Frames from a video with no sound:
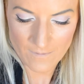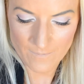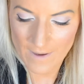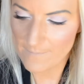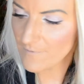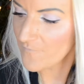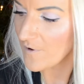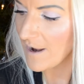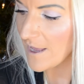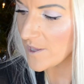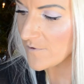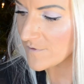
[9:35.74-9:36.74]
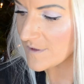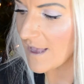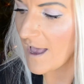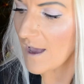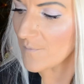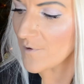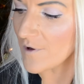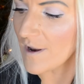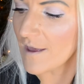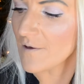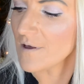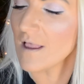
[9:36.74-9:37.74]
But before I use that, I'm
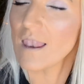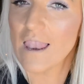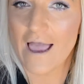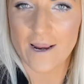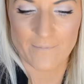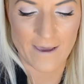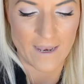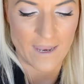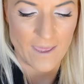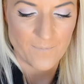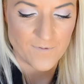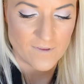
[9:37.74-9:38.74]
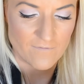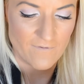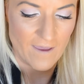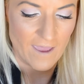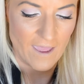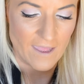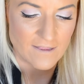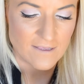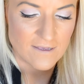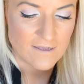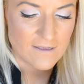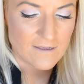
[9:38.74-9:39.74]
gonna line my lips with
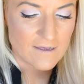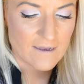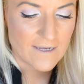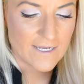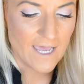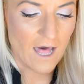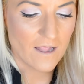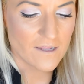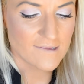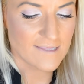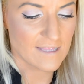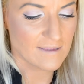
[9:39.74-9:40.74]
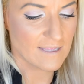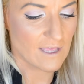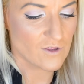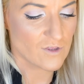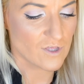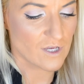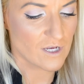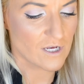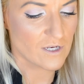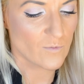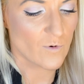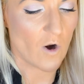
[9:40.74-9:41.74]
Color
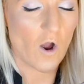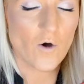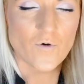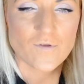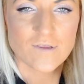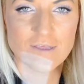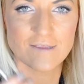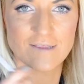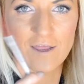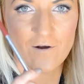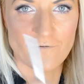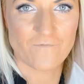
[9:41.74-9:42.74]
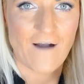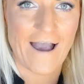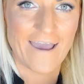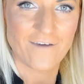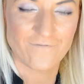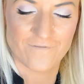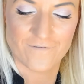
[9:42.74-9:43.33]
Sensation Rose 05.